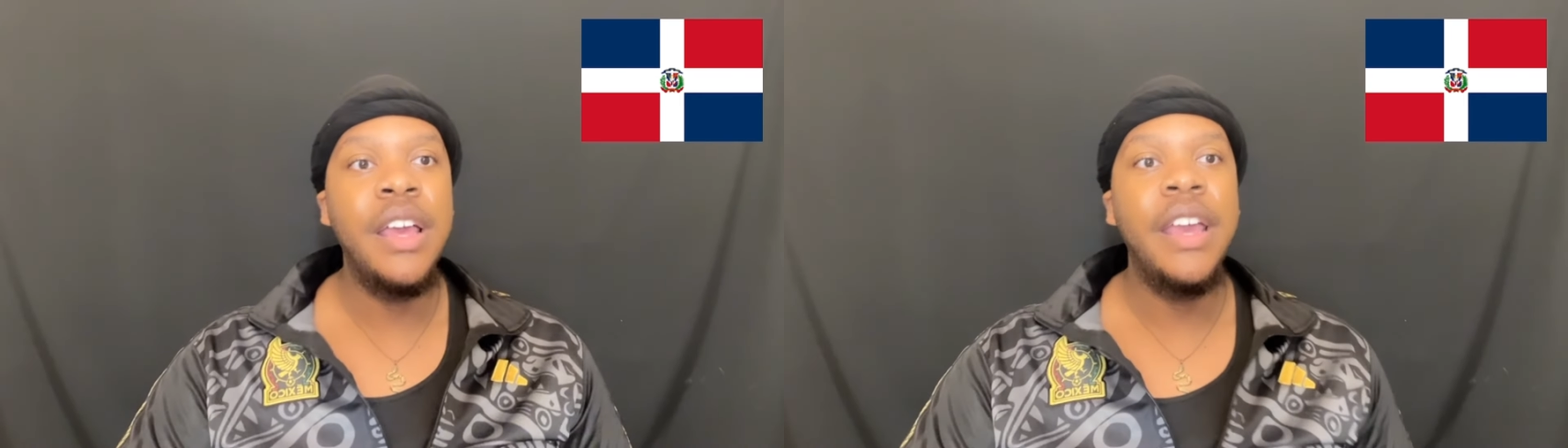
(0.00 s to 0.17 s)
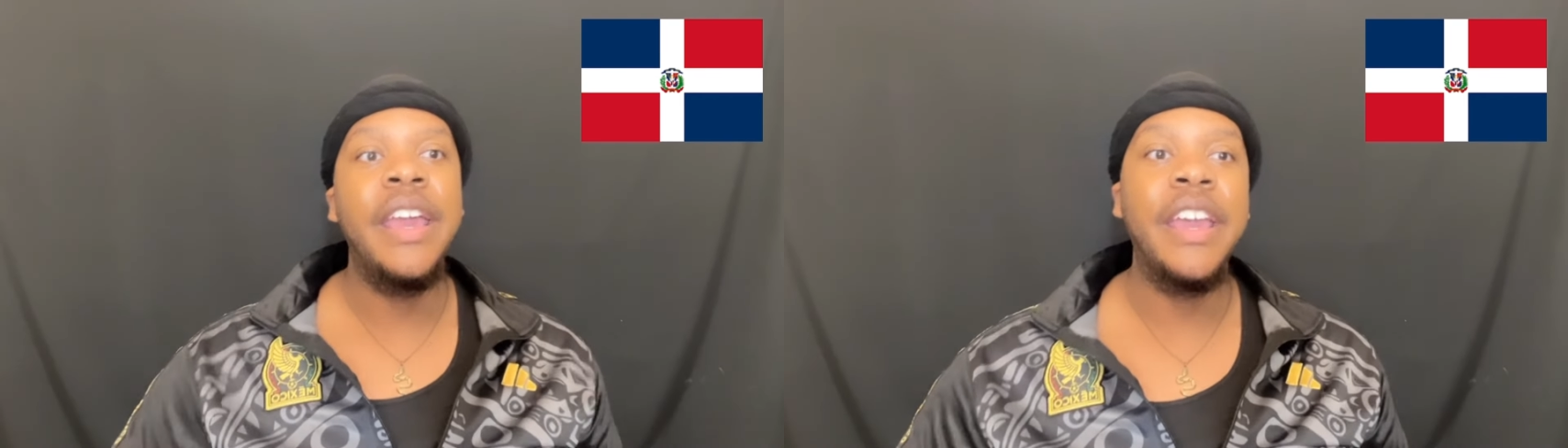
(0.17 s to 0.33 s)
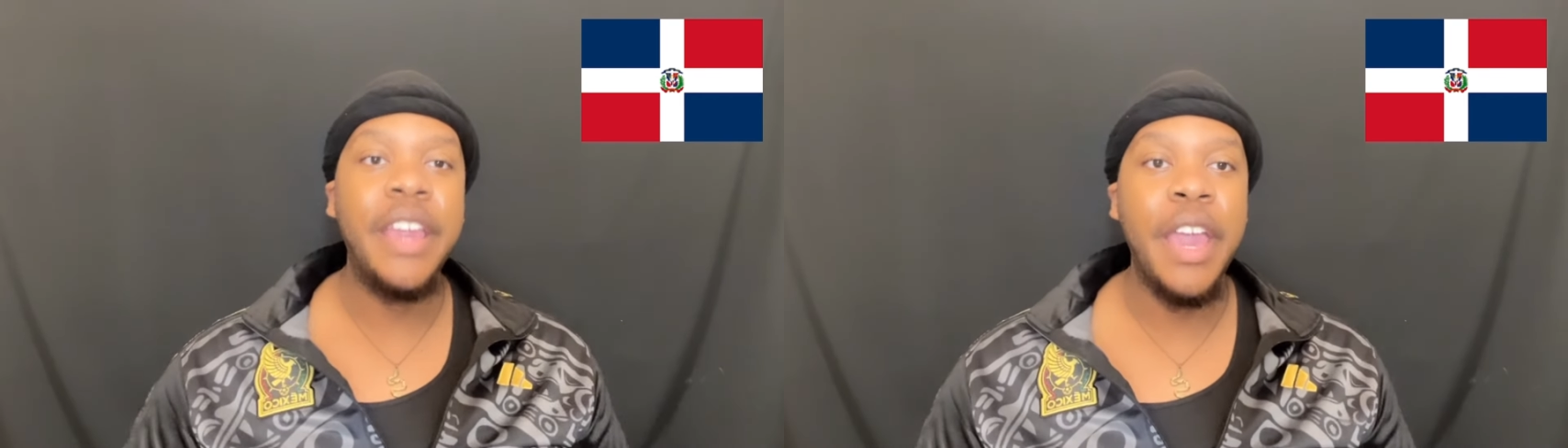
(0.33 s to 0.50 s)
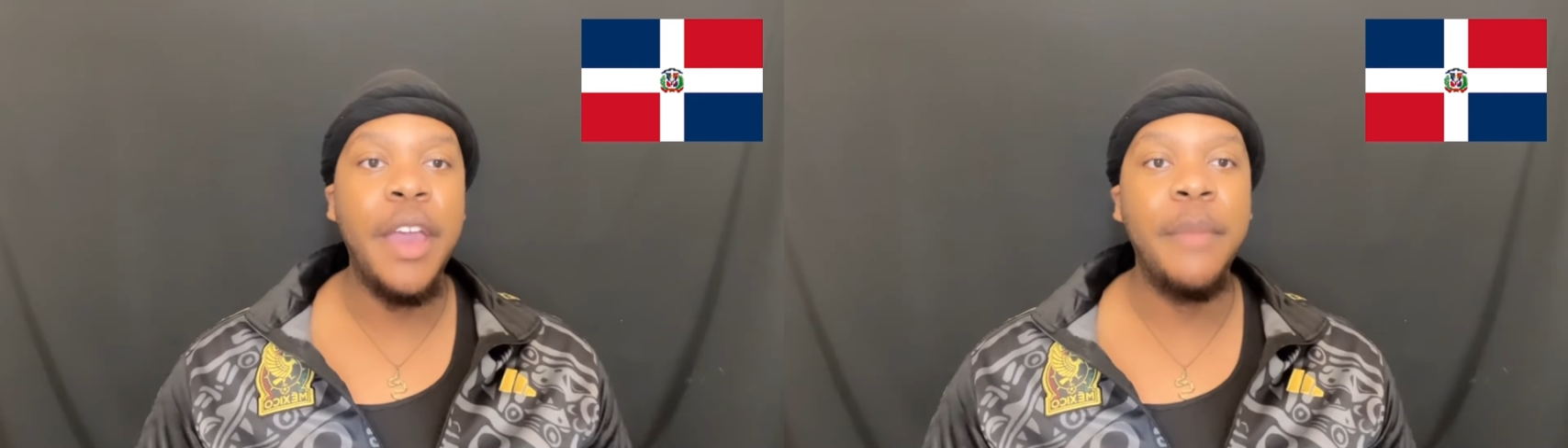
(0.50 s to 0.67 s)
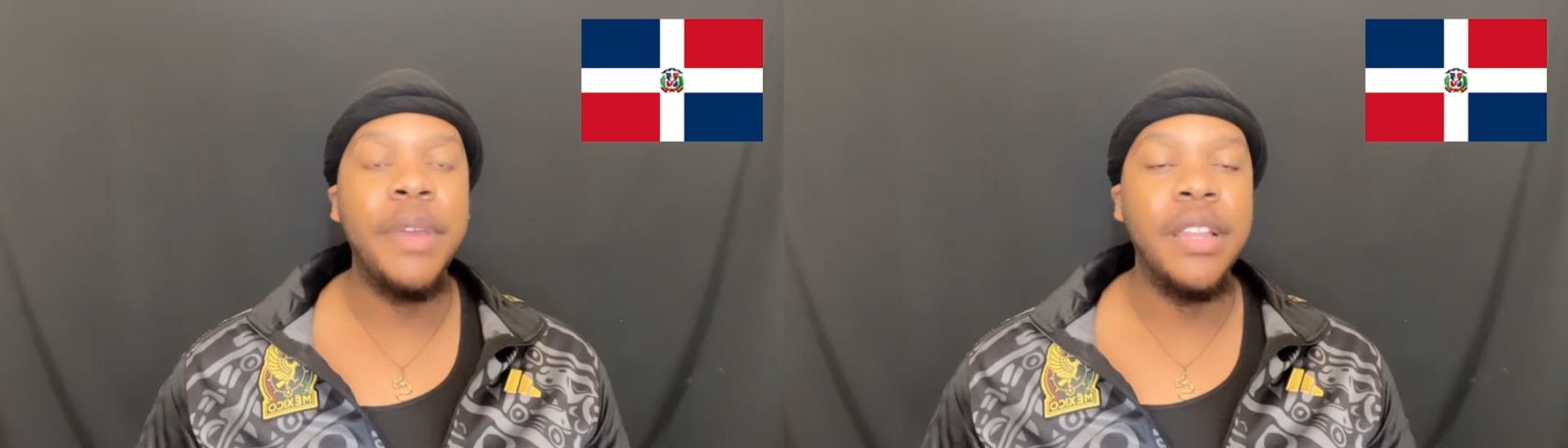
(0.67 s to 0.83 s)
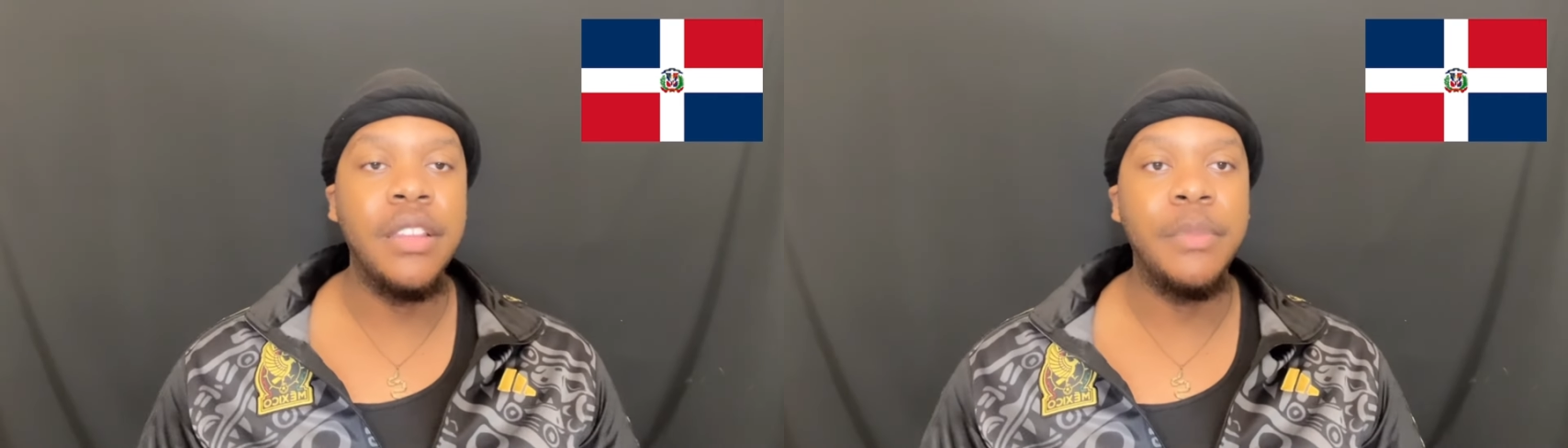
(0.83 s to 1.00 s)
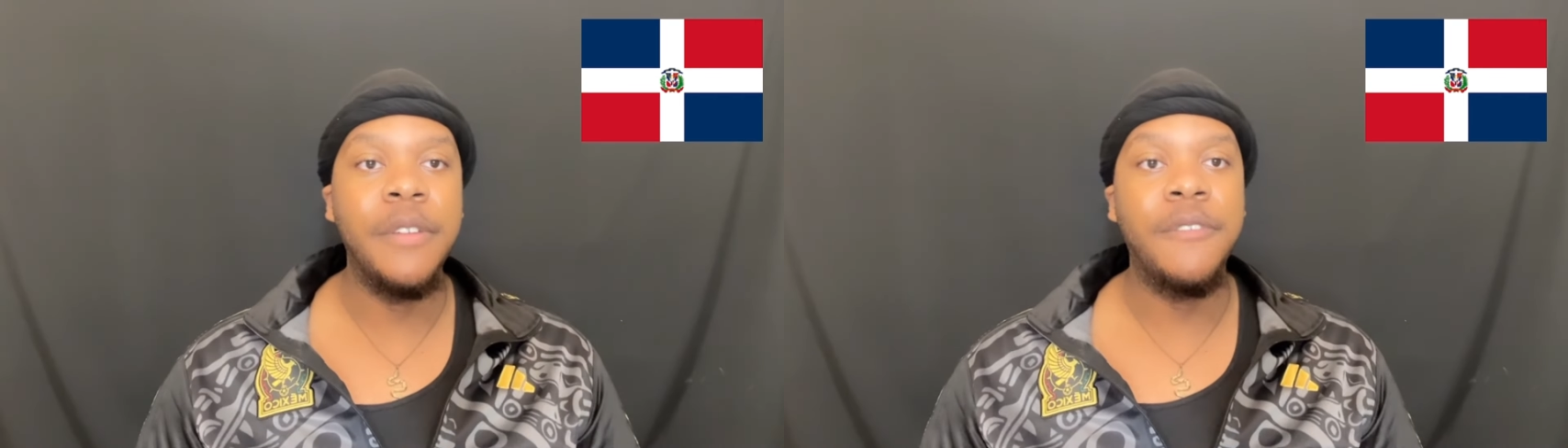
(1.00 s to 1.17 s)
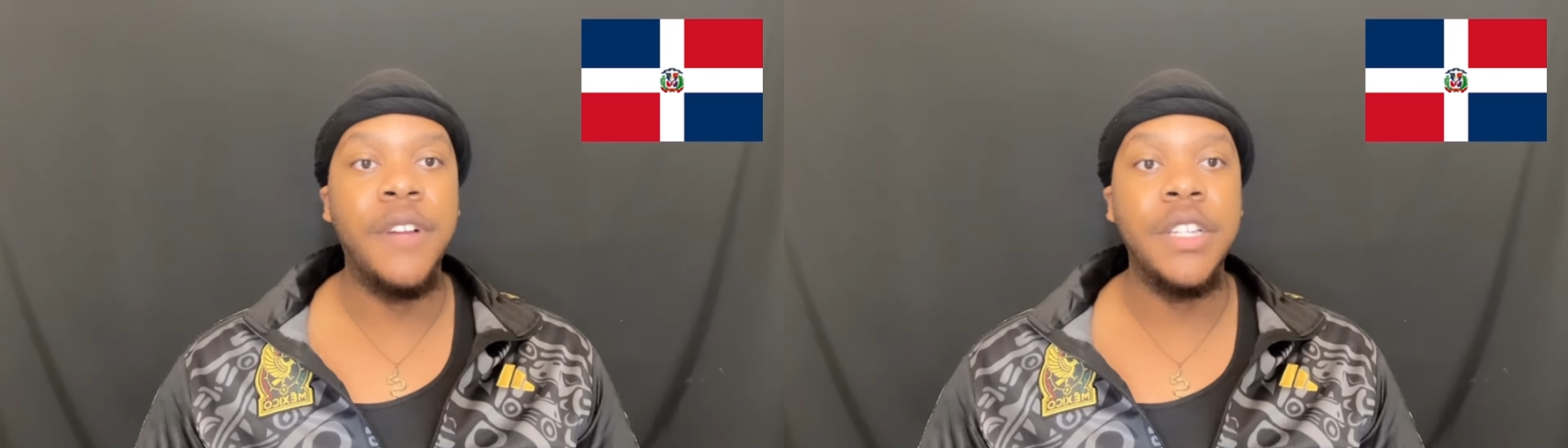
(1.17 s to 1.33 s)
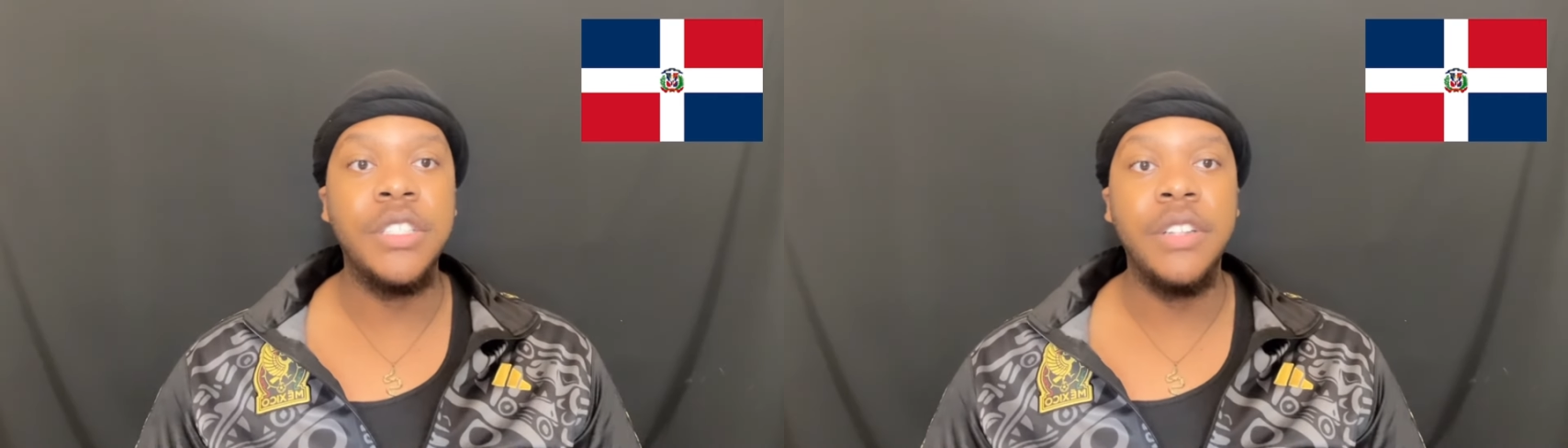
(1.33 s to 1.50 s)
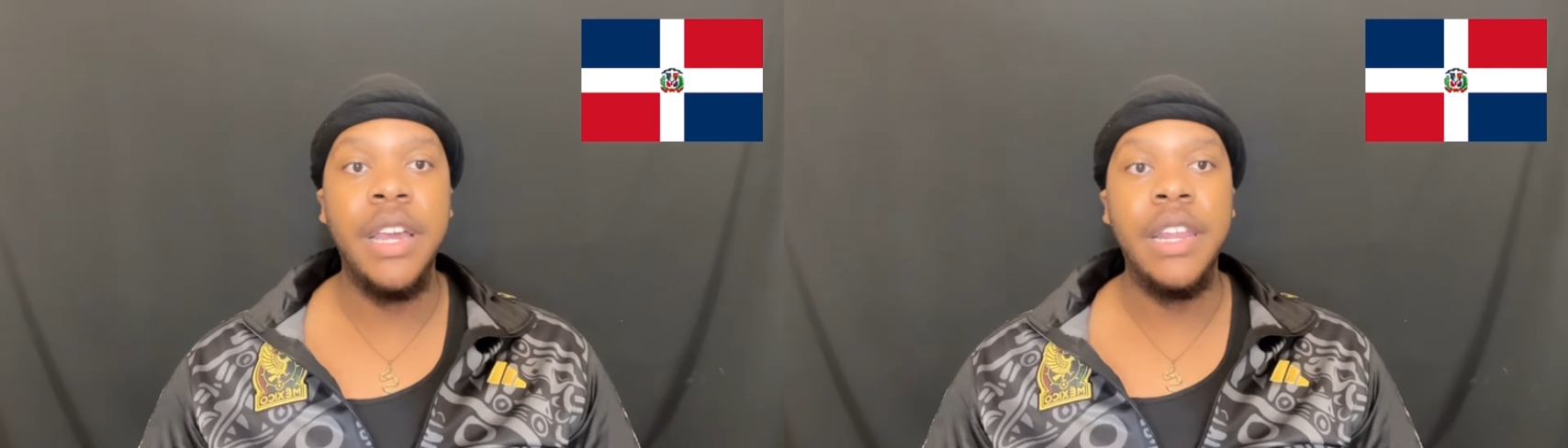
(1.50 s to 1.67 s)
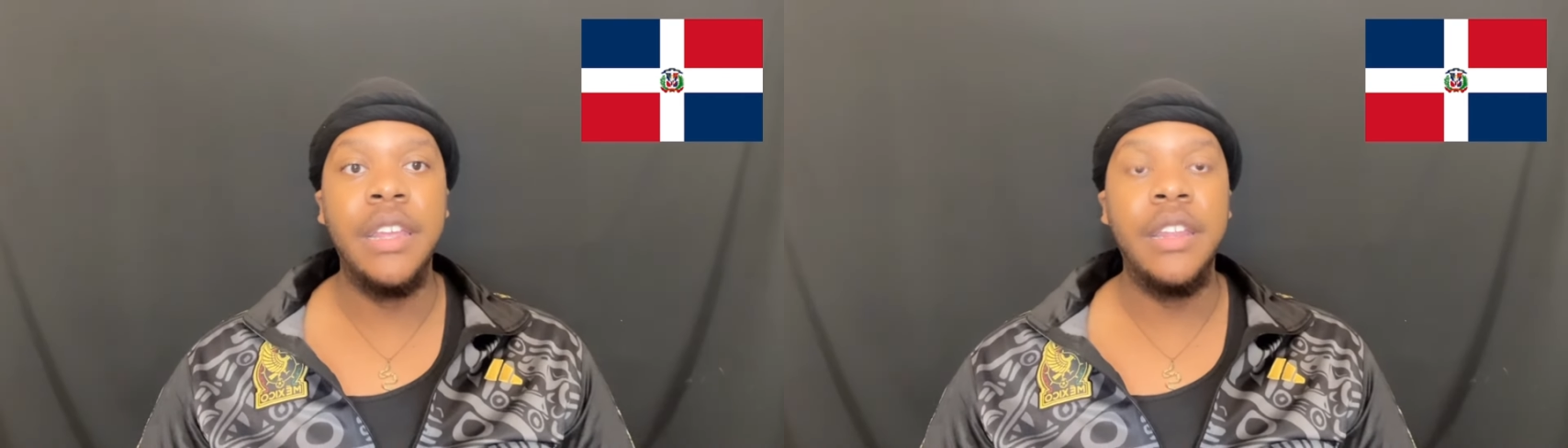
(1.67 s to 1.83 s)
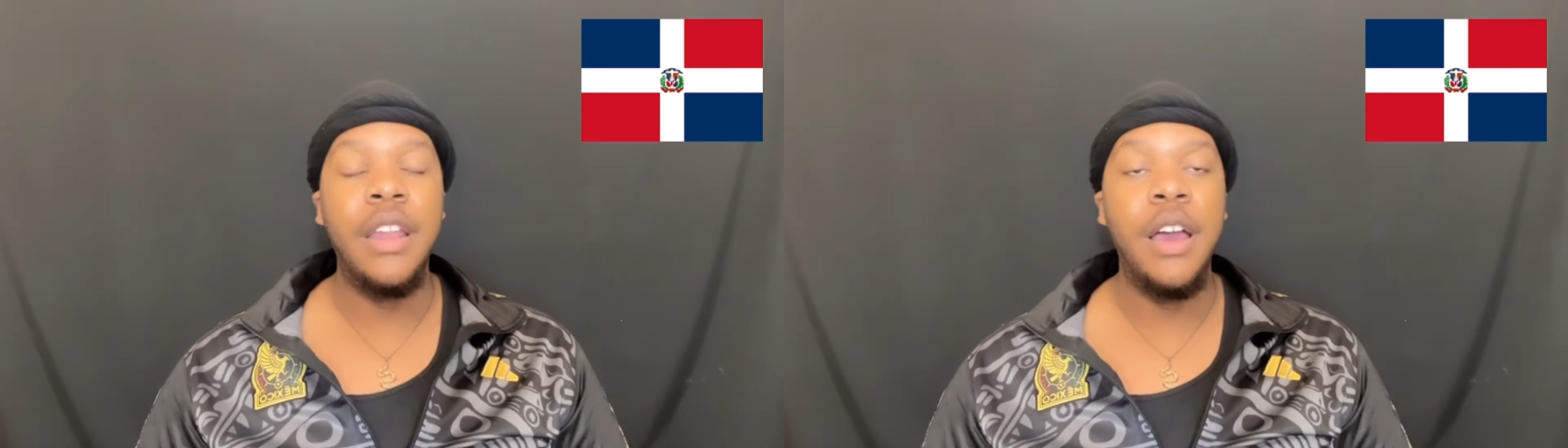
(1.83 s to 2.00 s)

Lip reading: it can be a little bit frustrating